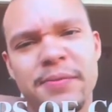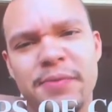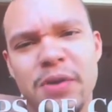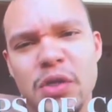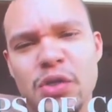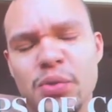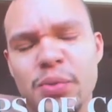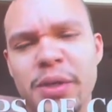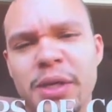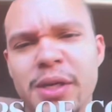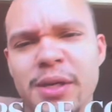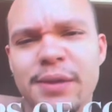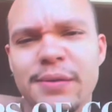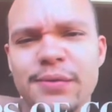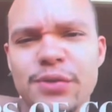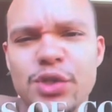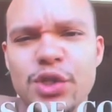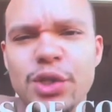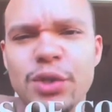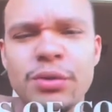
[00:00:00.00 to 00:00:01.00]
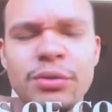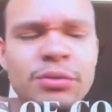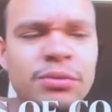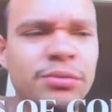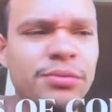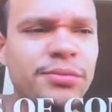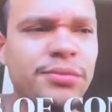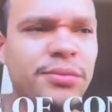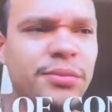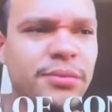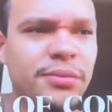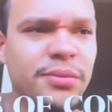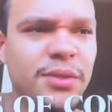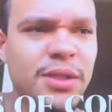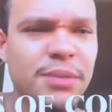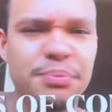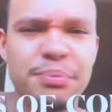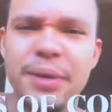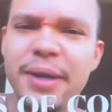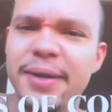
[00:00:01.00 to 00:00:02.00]
First weekend of June
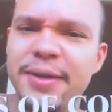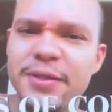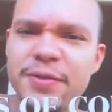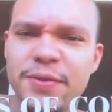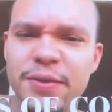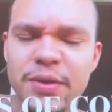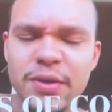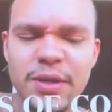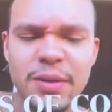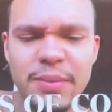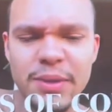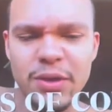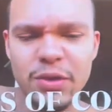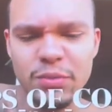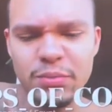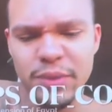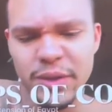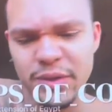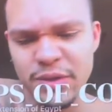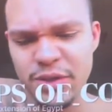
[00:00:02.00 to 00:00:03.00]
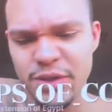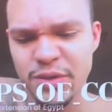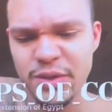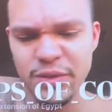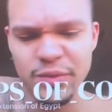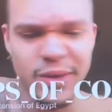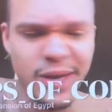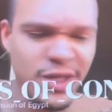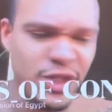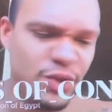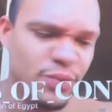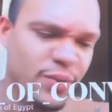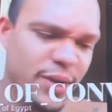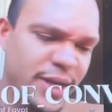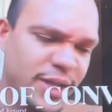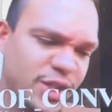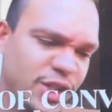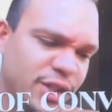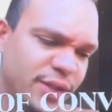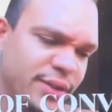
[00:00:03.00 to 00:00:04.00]
was in Bakersfield at my little brother's
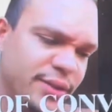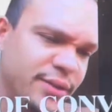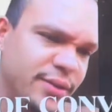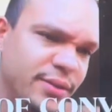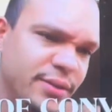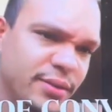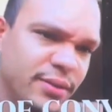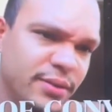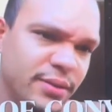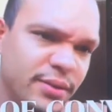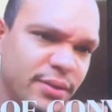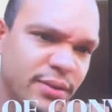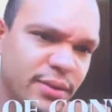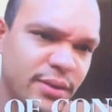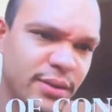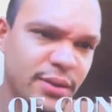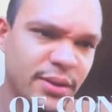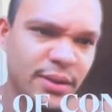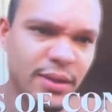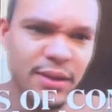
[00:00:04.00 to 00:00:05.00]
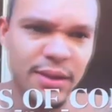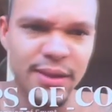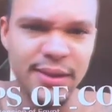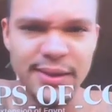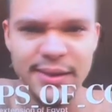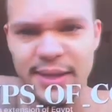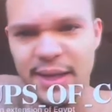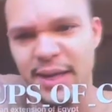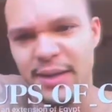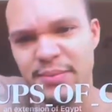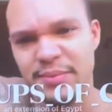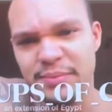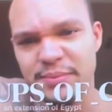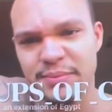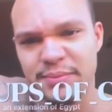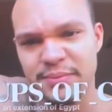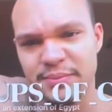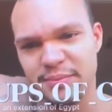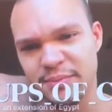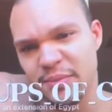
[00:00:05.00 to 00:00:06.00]
graduation. Got
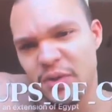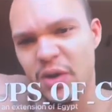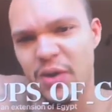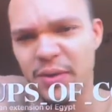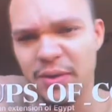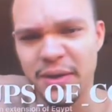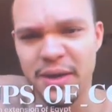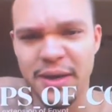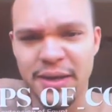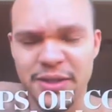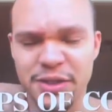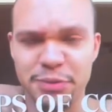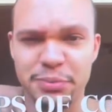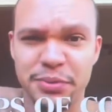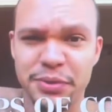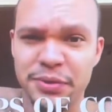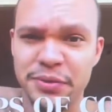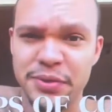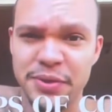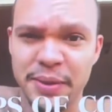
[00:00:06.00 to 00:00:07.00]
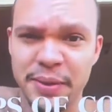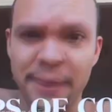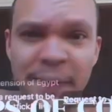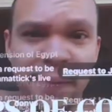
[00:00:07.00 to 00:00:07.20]
all kinds of proof, so